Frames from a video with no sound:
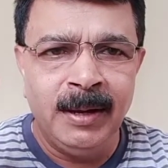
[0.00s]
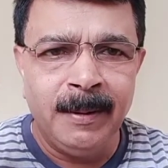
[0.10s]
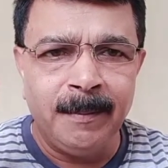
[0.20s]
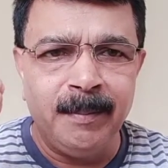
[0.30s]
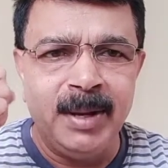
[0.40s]

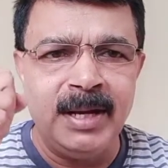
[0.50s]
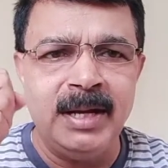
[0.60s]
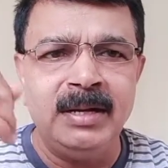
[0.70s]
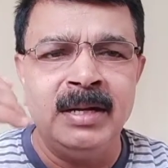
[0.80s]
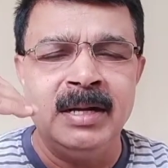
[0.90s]
make it
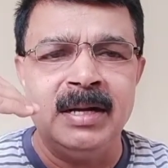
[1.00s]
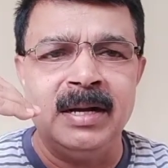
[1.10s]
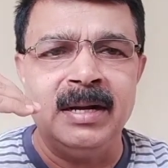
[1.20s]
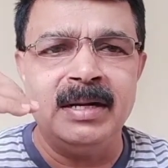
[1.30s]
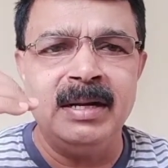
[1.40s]

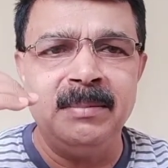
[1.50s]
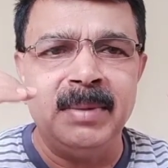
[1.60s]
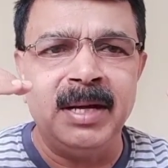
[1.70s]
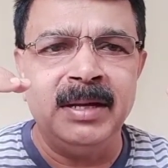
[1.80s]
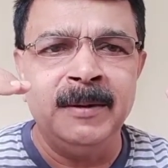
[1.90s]
conducting
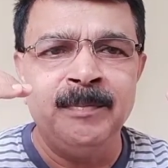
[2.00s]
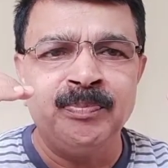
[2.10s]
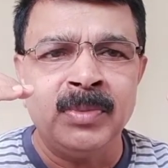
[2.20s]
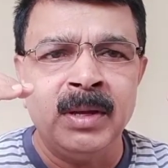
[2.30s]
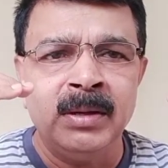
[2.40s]
by
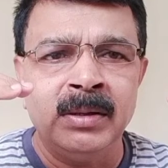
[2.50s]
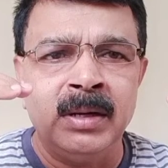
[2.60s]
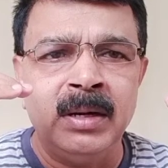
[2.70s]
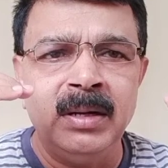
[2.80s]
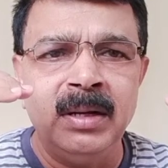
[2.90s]

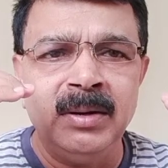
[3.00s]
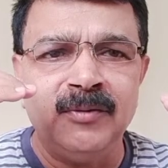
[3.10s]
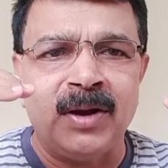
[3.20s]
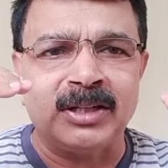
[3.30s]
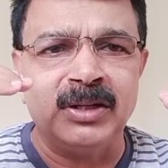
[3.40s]
under
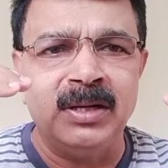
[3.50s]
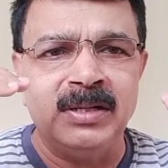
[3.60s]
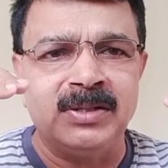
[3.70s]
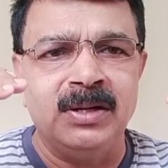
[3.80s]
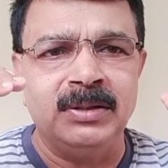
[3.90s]
fractional
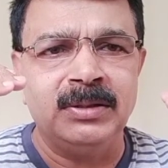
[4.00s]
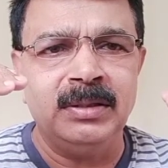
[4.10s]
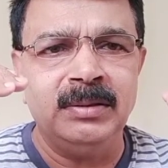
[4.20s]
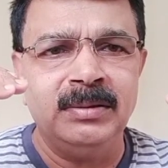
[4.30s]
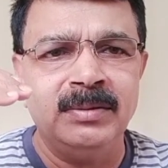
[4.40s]
distillation.
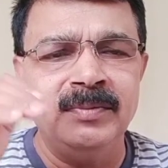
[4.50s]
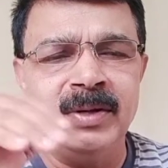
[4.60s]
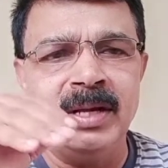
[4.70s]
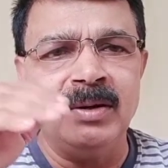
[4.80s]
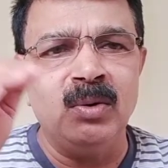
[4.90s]
We
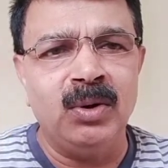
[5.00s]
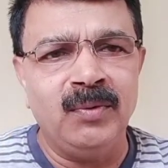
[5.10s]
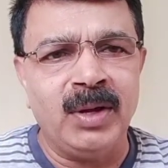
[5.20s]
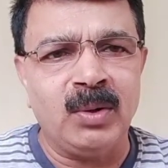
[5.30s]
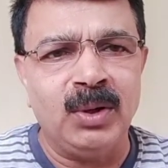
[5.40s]
are
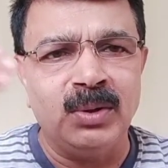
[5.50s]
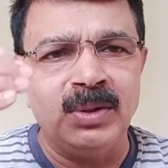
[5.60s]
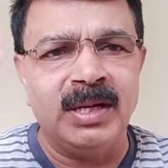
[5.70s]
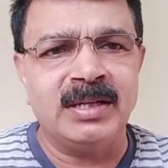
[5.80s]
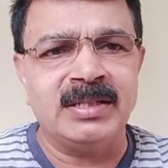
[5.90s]
going
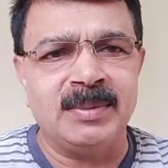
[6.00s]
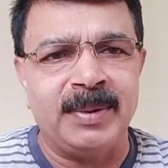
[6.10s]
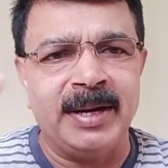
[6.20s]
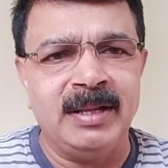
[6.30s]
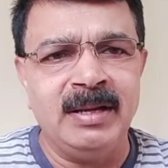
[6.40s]
to
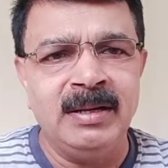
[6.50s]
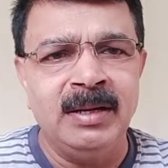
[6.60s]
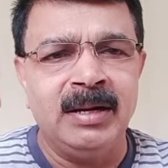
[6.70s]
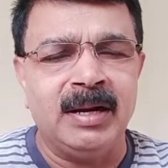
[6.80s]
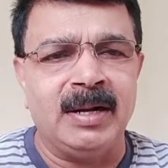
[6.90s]
separate the
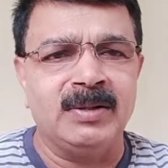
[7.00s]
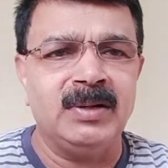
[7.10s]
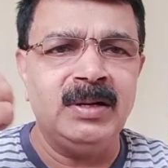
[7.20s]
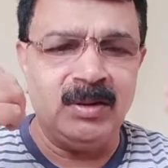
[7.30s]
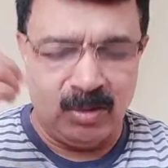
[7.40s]
nitrogen and
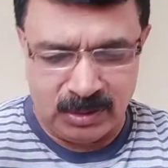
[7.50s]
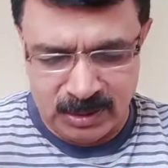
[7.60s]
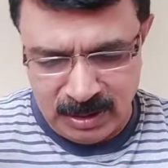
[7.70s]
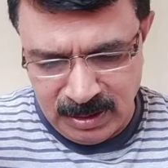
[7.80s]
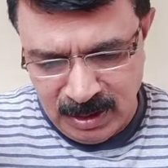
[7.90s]

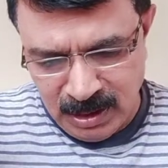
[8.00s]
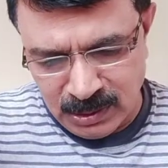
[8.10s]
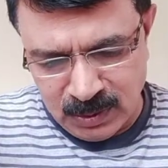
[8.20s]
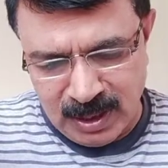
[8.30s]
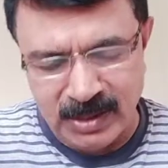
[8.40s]
oxygen. So
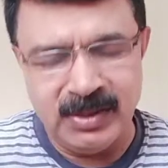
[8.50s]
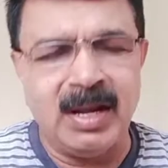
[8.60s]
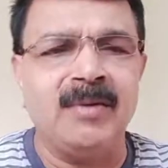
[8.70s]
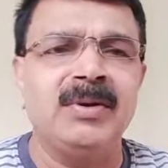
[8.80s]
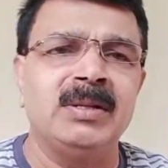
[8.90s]
nitrogen
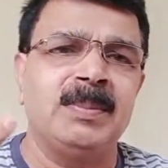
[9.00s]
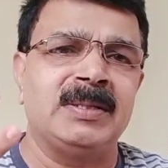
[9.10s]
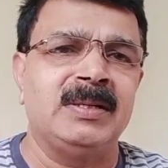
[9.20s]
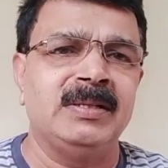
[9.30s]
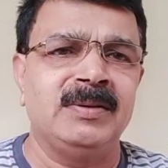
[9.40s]
having the
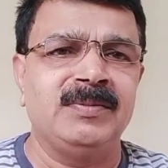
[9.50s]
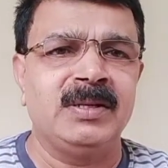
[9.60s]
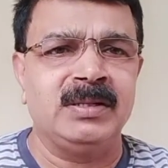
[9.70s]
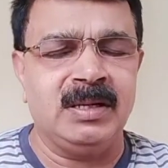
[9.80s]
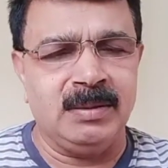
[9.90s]
percentage of that
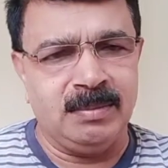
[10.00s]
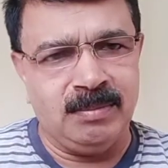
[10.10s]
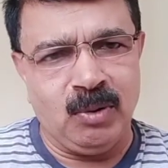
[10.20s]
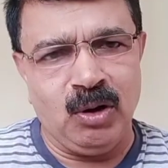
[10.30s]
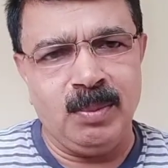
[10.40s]
the
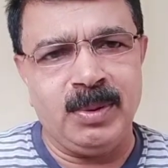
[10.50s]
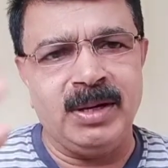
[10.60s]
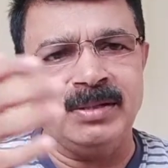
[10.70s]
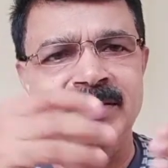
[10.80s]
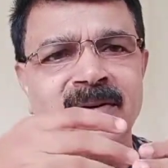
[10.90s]
boiling point
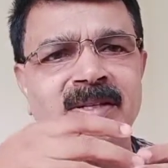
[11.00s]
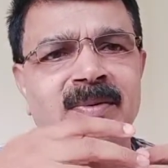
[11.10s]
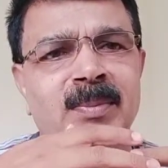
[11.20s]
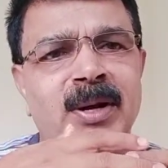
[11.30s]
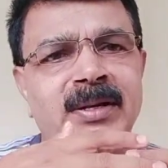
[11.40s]
is
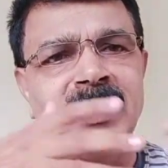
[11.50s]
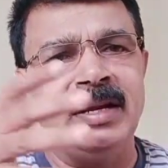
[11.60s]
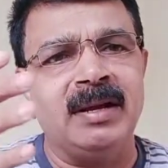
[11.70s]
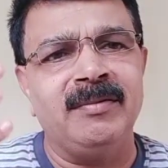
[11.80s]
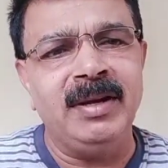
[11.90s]
77.3
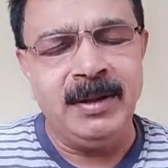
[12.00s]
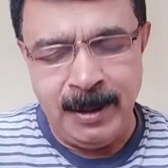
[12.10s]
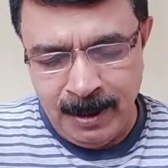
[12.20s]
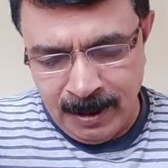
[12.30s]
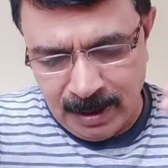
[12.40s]
Kelvin,
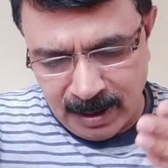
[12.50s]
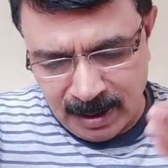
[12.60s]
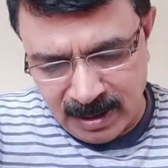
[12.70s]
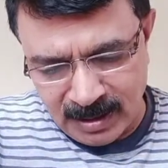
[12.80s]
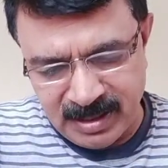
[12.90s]
and
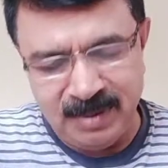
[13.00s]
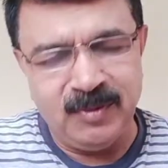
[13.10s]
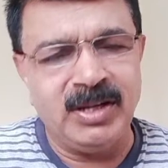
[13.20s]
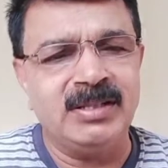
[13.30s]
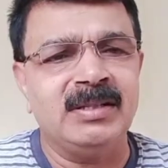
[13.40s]
the same
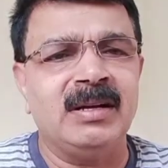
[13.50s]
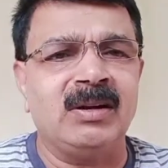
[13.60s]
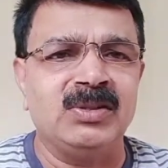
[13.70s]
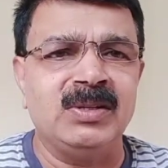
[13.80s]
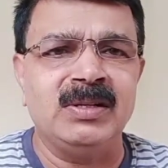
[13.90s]
wise
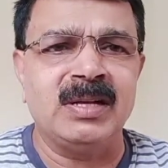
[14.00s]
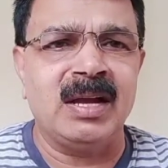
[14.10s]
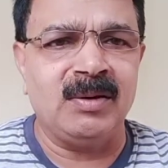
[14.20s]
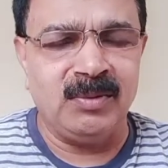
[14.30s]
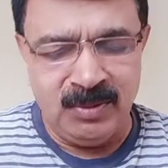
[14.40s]
oxygen is
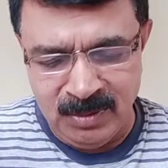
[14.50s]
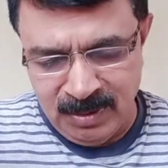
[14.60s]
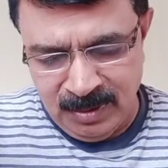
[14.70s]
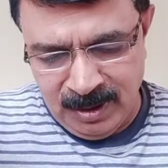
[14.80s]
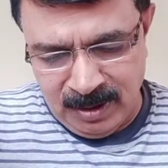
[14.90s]

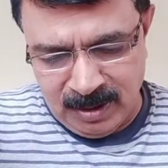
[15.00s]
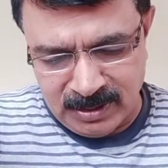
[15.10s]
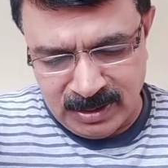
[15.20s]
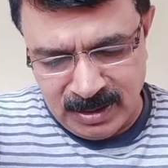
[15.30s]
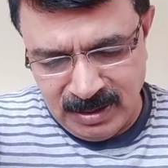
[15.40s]

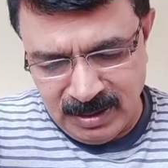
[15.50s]
oxygen